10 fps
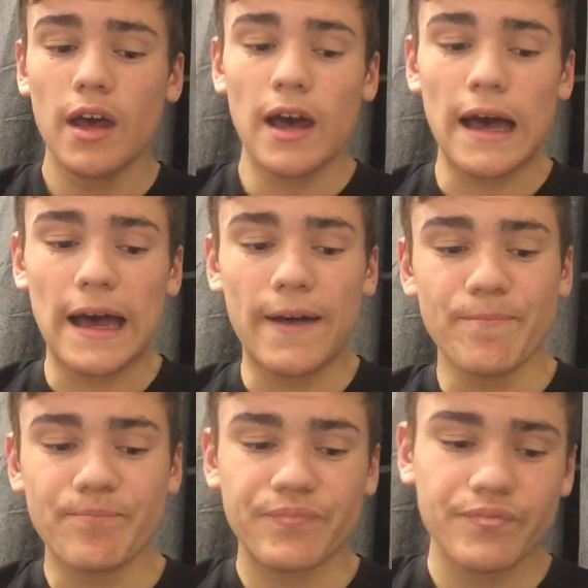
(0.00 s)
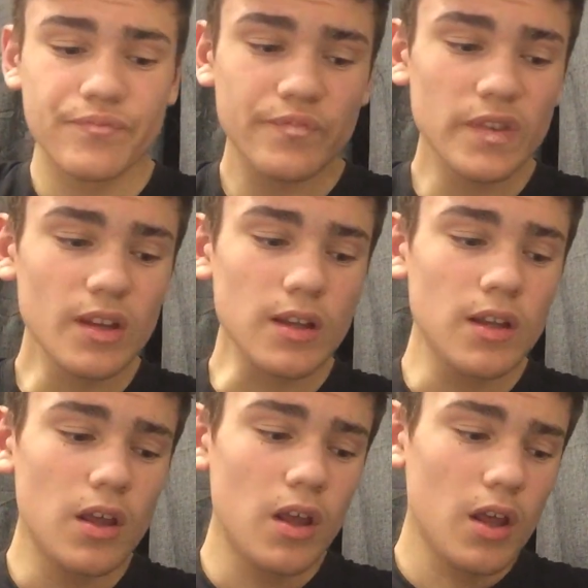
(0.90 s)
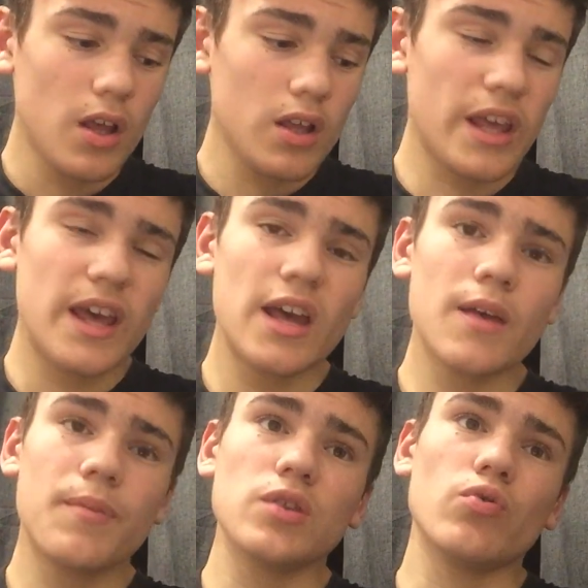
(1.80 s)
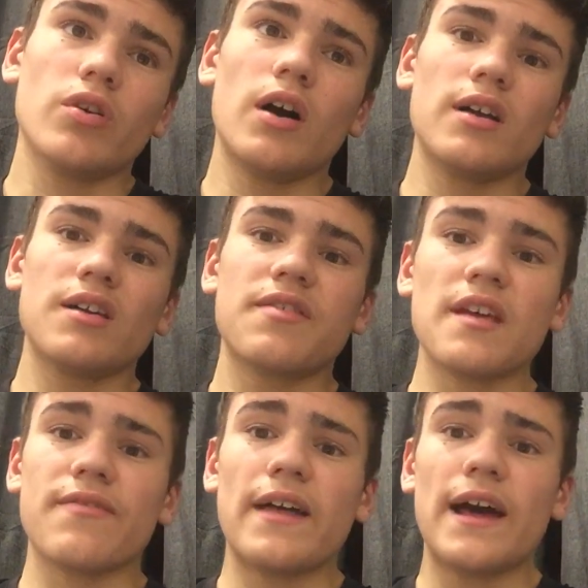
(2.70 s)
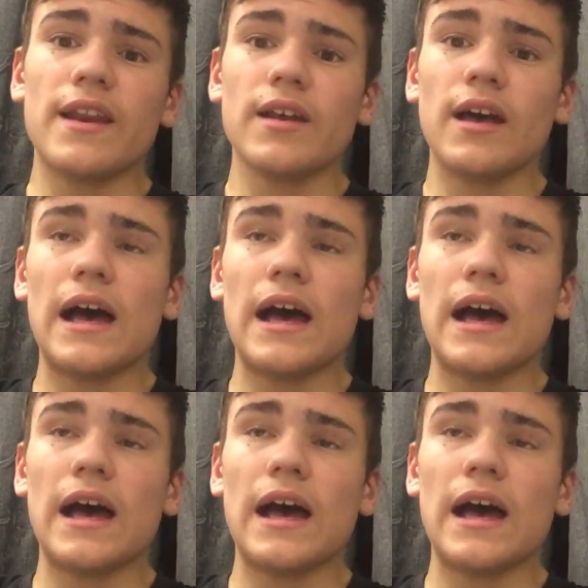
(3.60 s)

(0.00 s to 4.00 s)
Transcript: But look, I think that